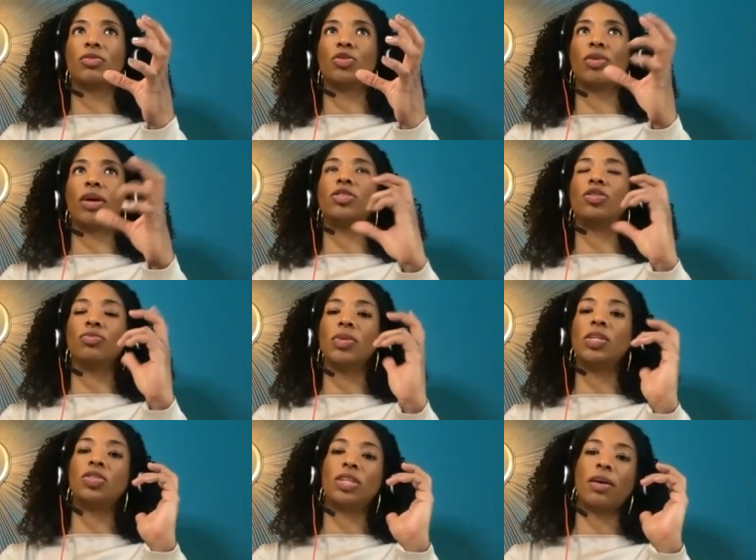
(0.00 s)
trying to
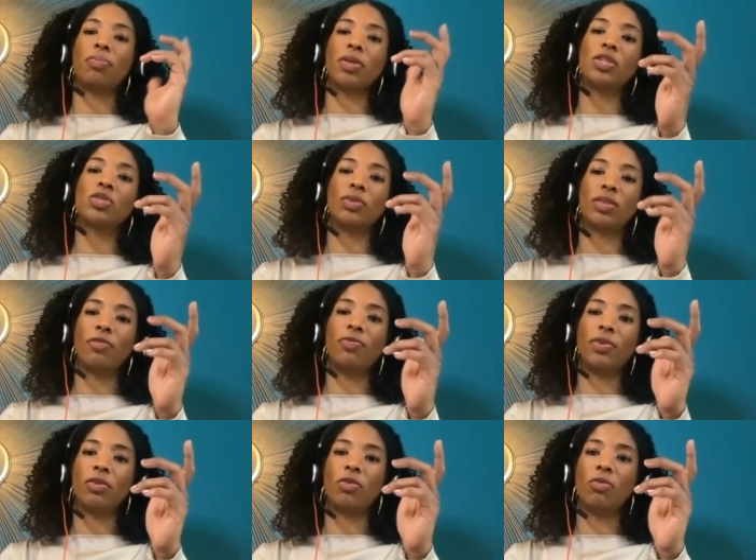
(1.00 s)
reach that place where they
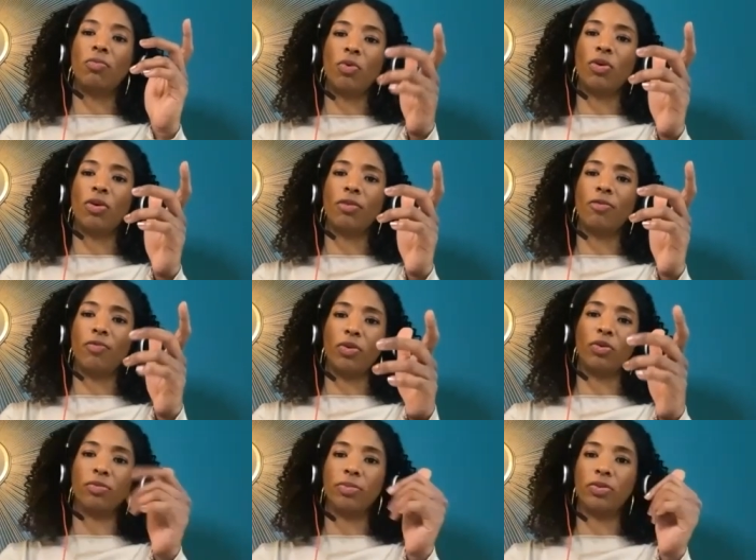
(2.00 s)
feel more
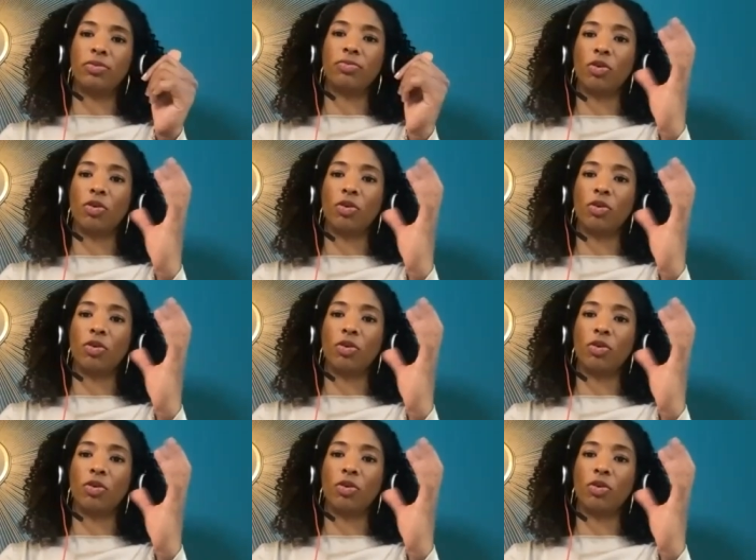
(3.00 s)
vulnerable